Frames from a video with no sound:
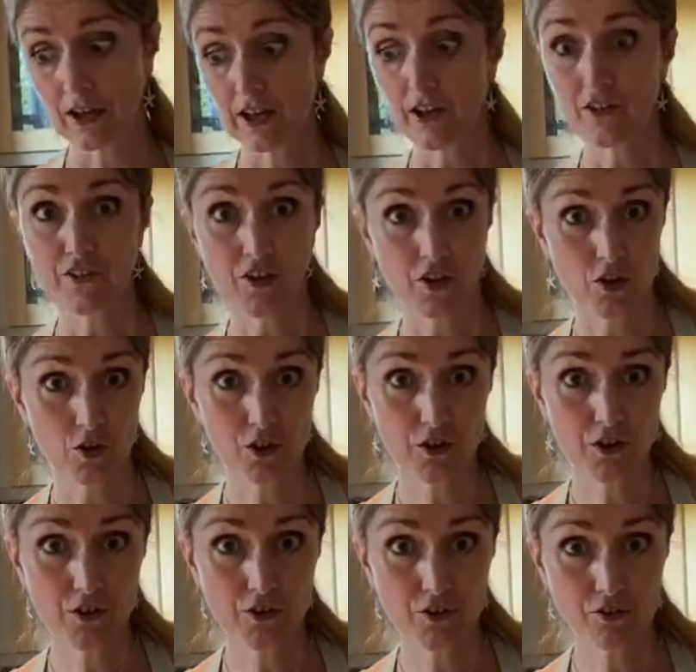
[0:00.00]
So you can
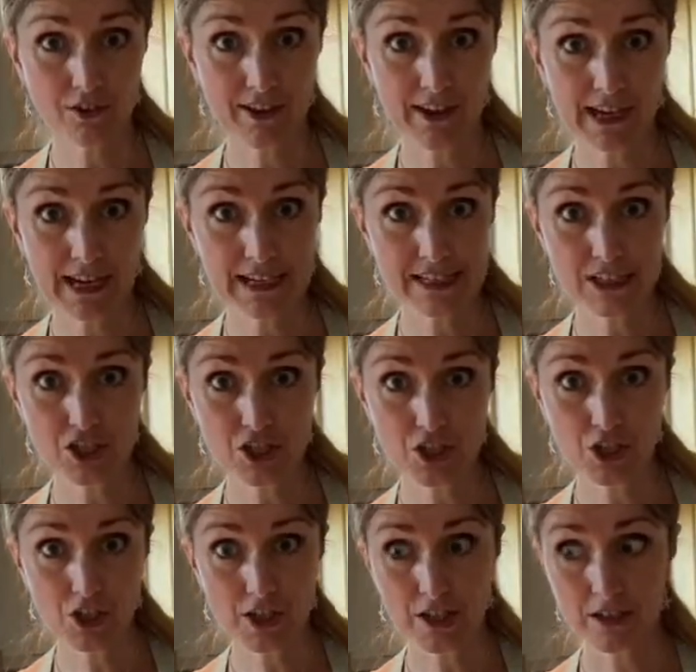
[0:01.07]
use granulated
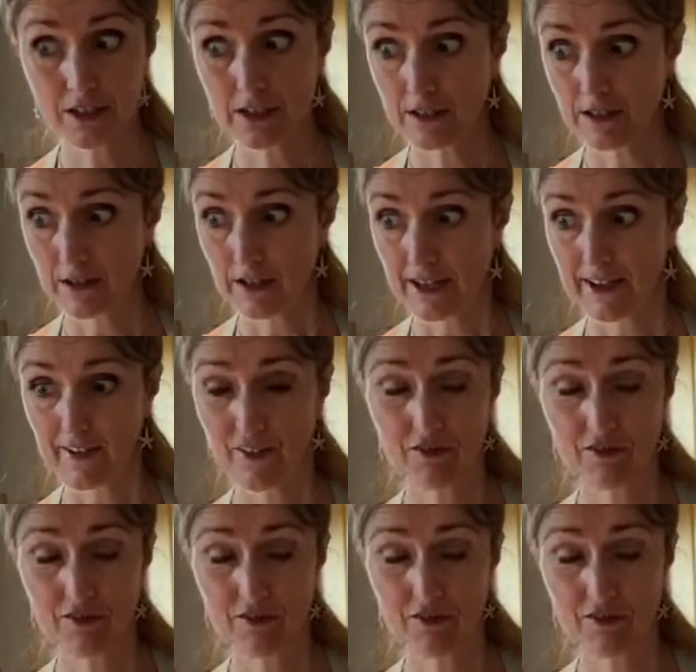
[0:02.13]
sugar, as the